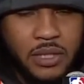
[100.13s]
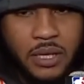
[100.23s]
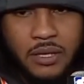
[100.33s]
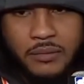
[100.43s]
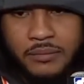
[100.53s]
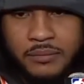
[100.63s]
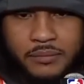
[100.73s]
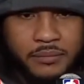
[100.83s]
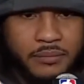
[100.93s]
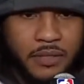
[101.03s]

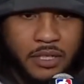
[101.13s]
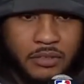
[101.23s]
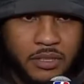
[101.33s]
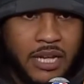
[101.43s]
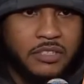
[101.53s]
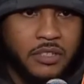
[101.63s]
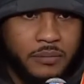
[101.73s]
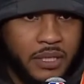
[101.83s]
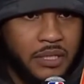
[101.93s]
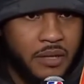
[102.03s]
You know, so that's going
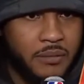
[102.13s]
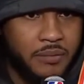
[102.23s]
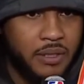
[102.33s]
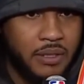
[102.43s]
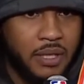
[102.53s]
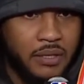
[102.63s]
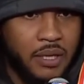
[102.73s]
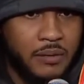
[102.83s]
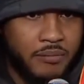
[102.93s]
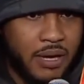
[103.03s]
to be
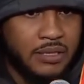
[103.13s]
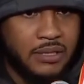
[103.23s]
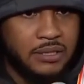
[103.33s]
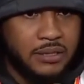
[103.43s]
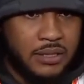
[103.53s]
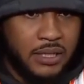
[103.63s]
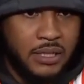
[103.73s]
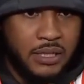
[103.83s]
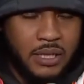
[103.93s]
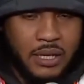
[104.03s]
another process
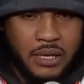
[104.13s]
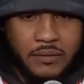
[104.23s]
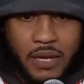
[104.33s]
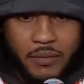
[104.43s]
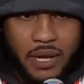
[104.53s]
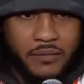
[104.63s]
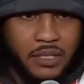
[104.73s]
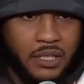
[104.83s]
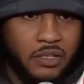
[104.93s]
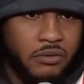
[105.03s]
that we have
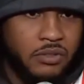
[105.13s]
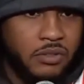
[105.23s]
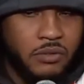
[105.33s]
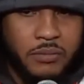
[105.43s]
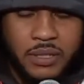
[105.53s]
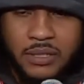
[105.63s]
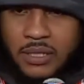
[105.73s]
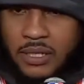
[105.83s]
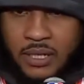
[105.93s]
to get used to. But